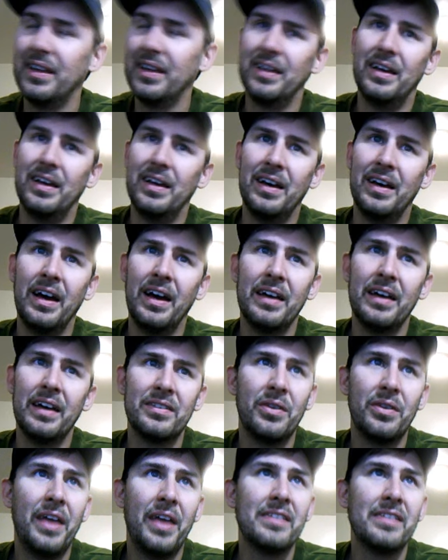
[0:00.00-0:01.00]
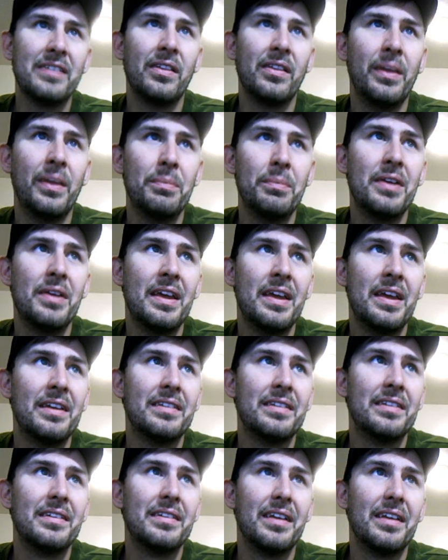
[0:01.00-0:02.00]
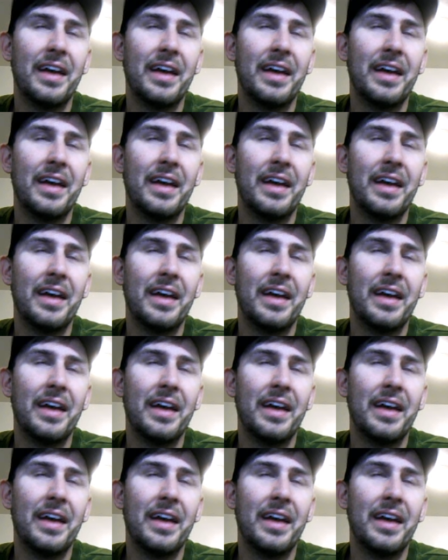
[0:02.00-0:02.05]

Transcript: So that's Lipton